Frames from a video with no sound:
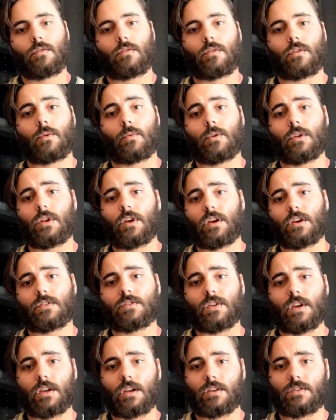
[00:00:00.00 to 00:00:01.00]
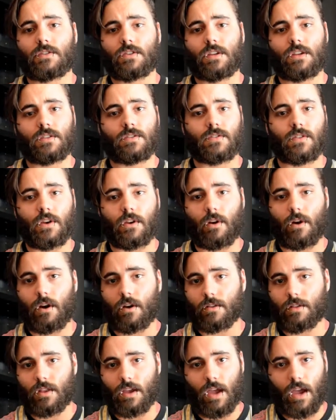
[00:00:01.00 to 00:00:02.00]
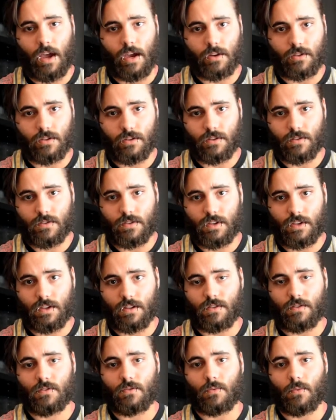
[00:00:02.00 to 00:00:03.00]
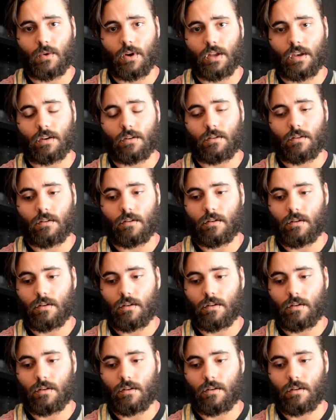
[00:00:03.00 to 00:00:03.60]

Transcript: The really exciting scenes that aren't the action scenes when